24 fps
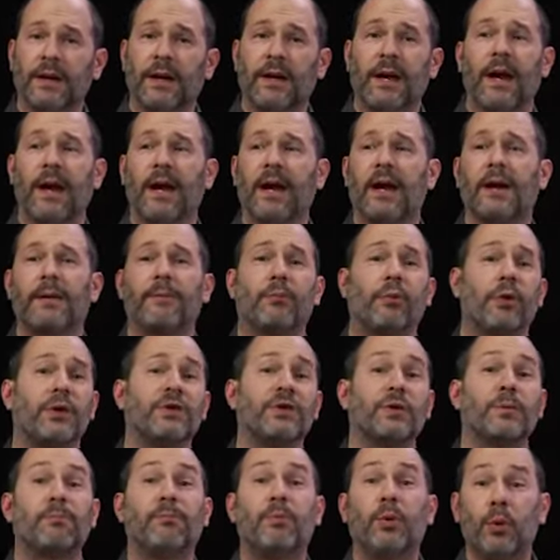and
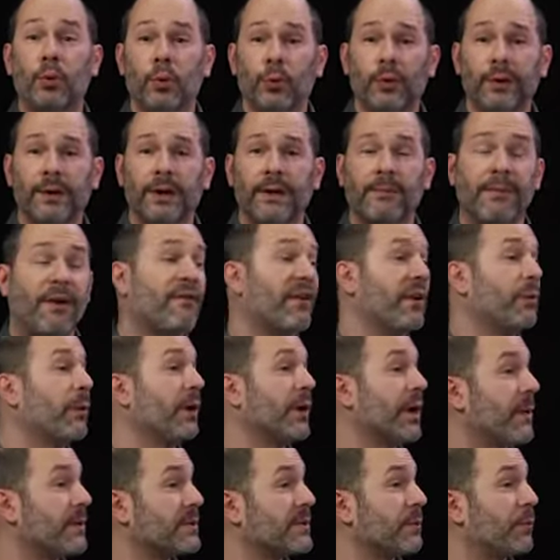printer pooling. Matter of fact, when it
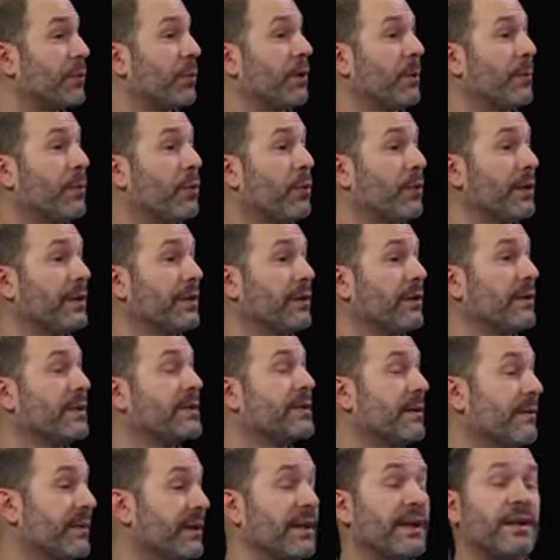comes to printer pooling, there is
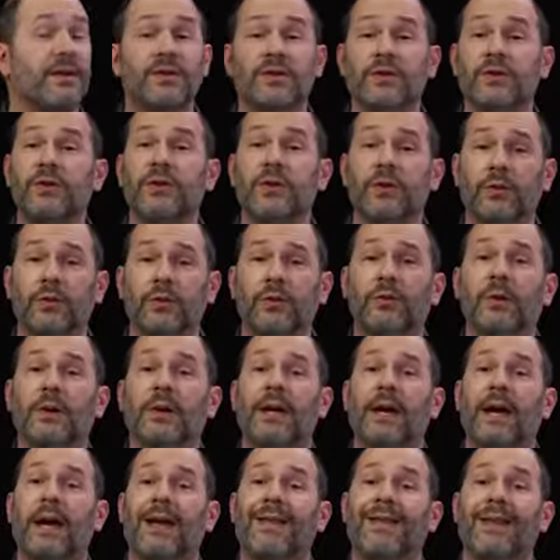something that is new,
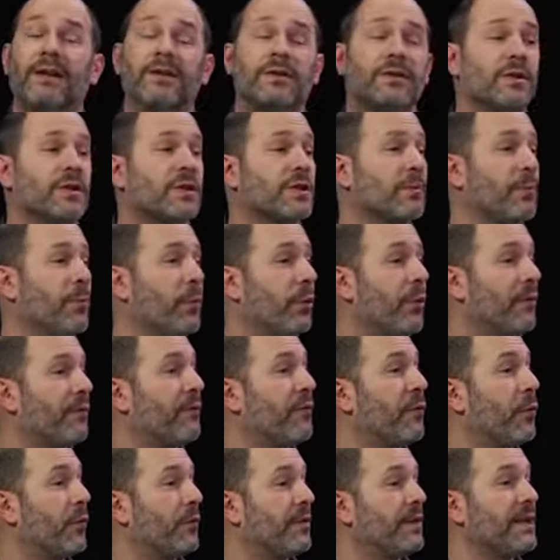and that is the support
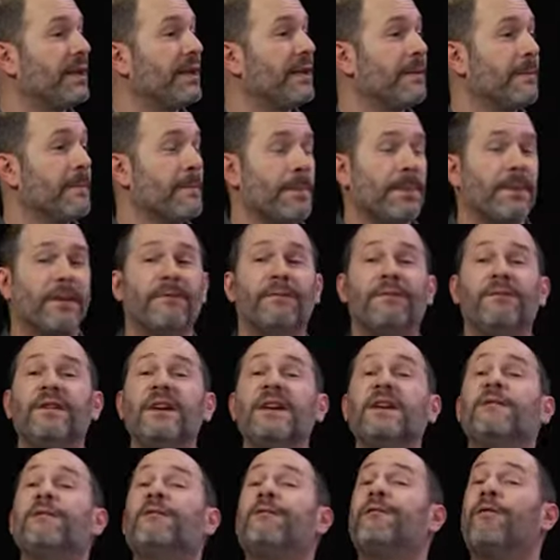for the
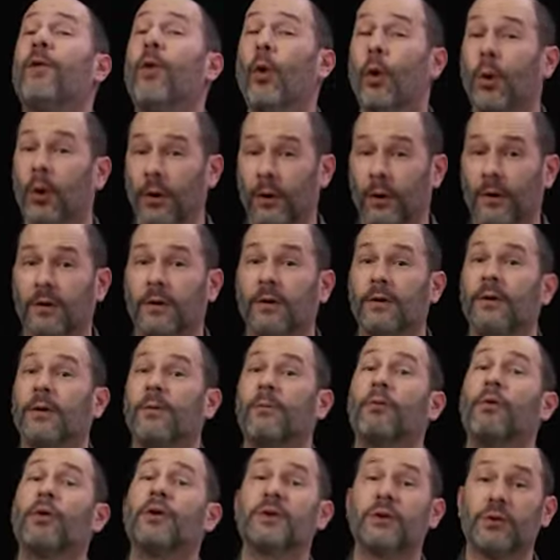V4
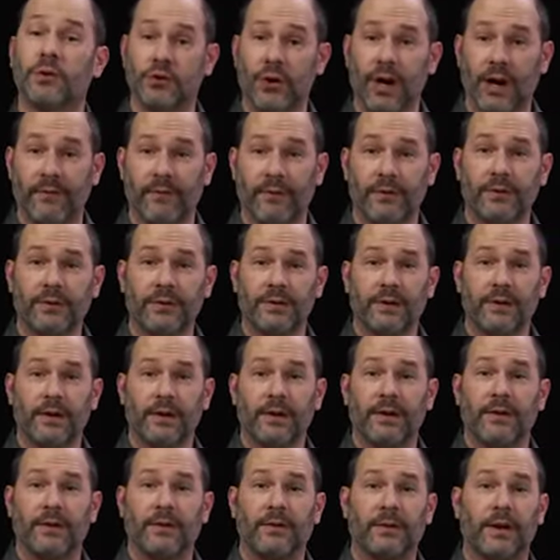printer drivers.
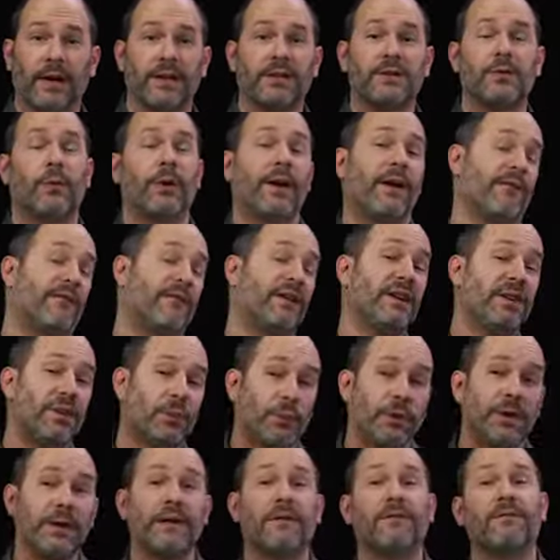Okay, so we have
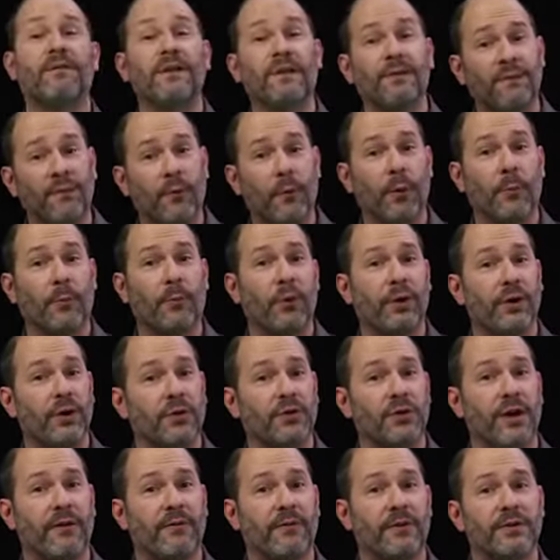V3 and V4 printer
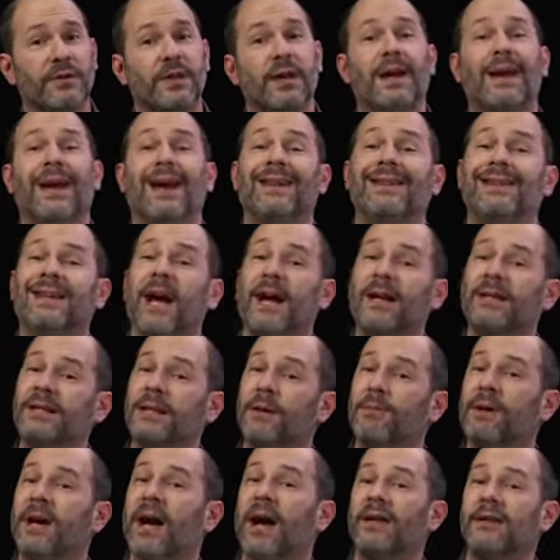drivers, and the
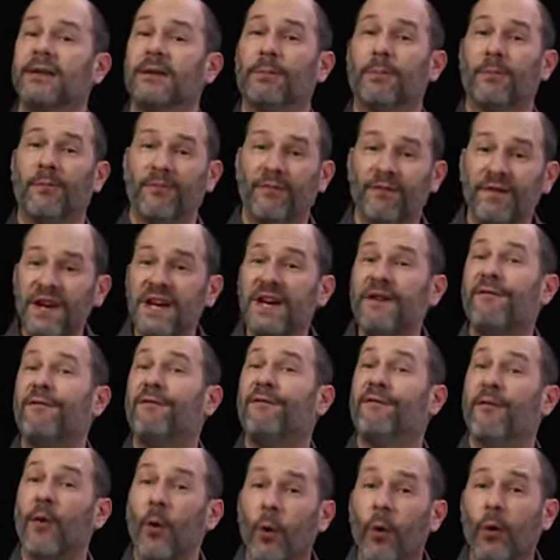idea behind the
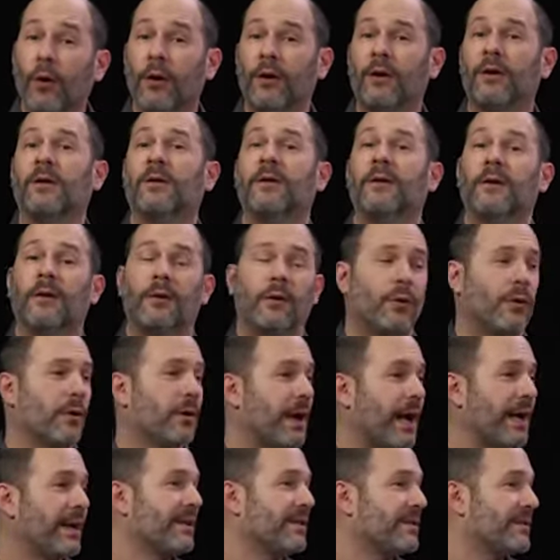V4, or
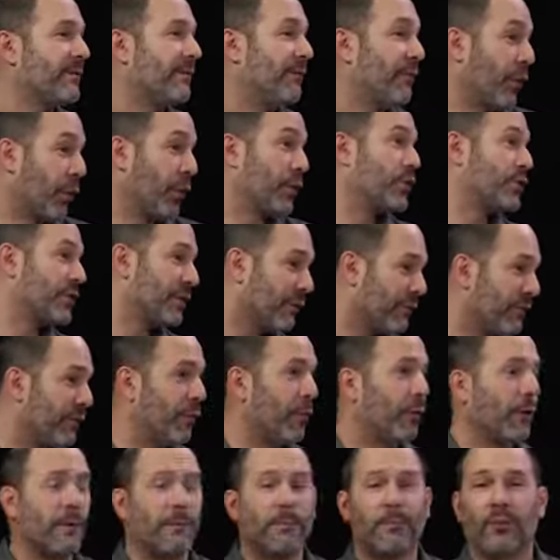I guess version
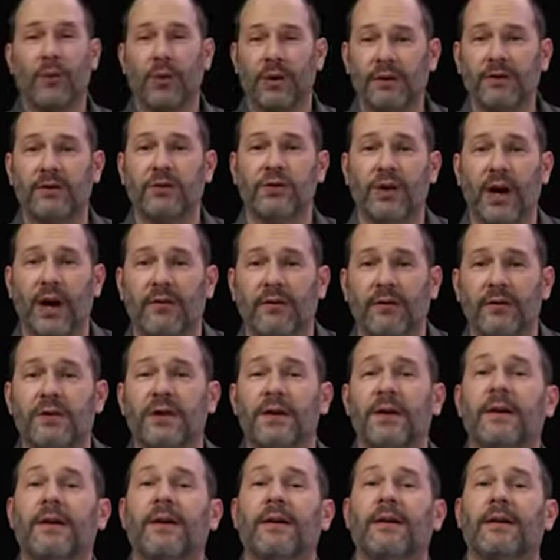4 printer drivers,
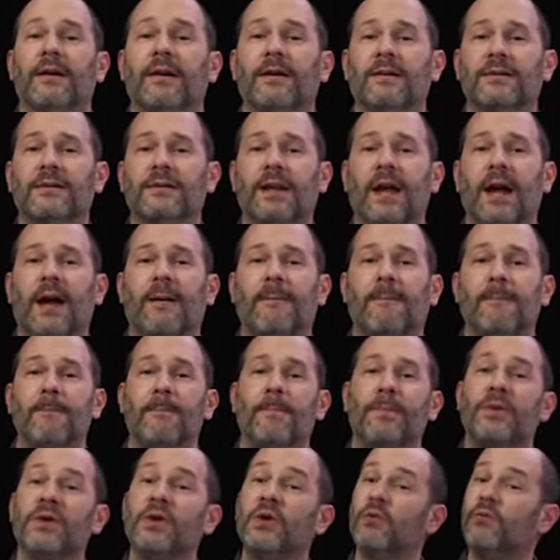is that
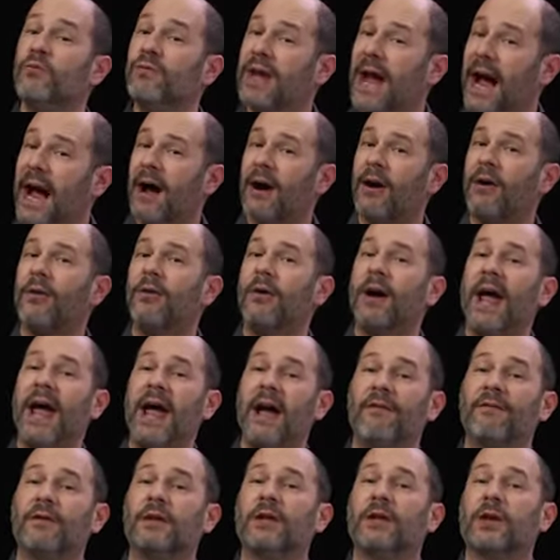you now
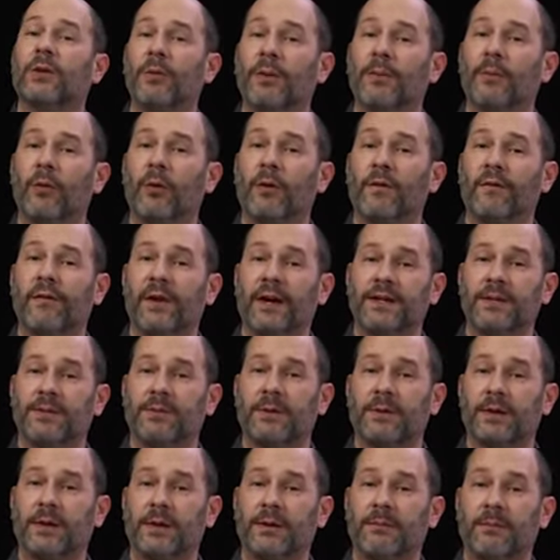have a little bit more
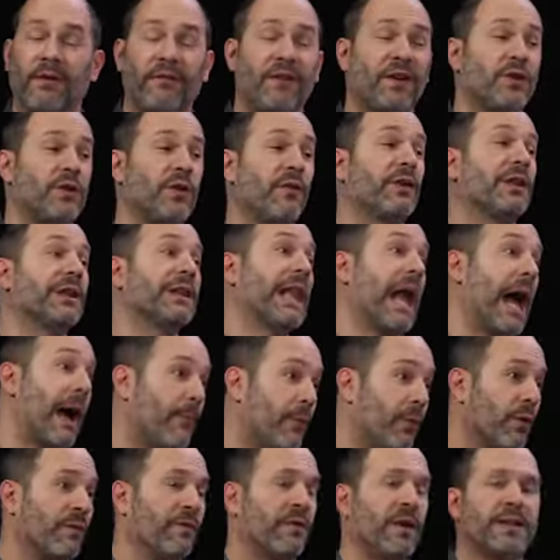flexibility. Matter of fact, you have a lot
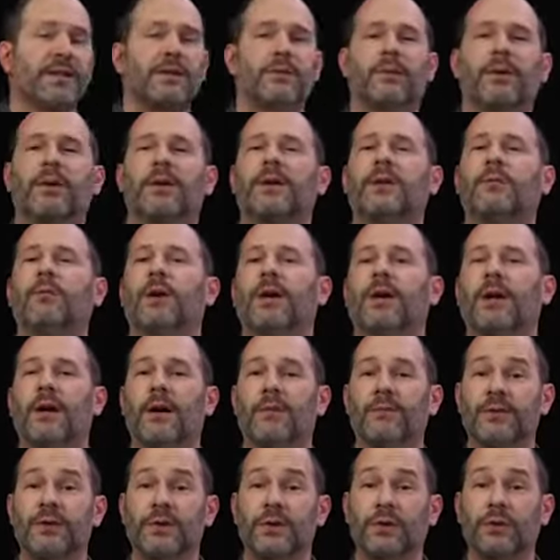more flexibility when it
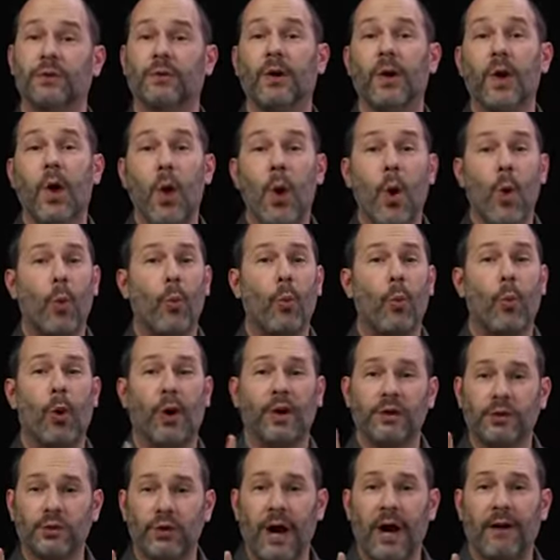comes to
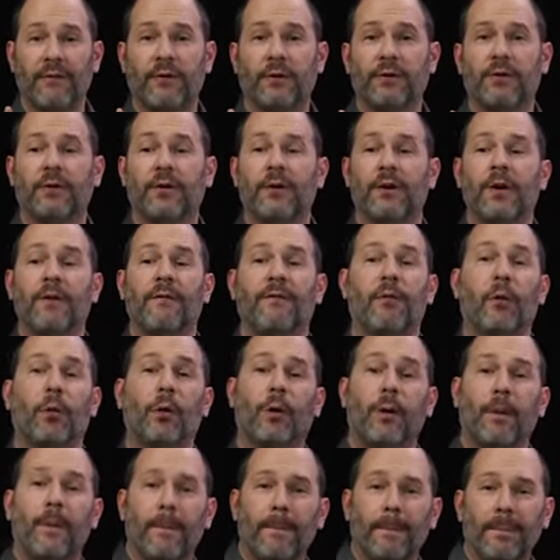one driver
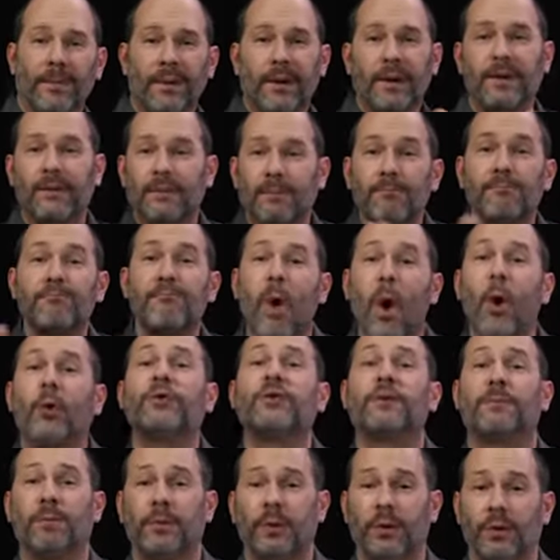for
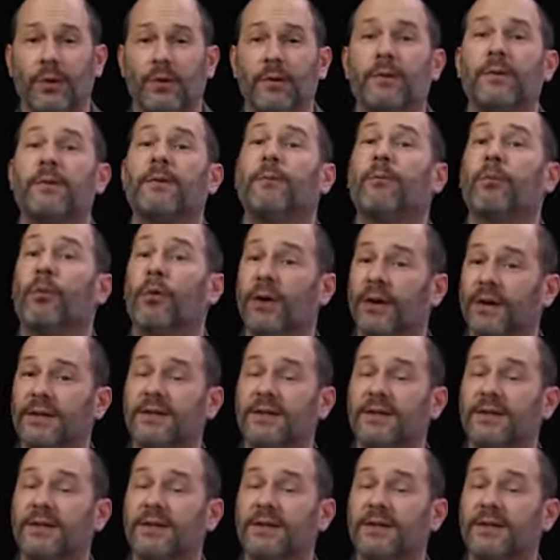multiple print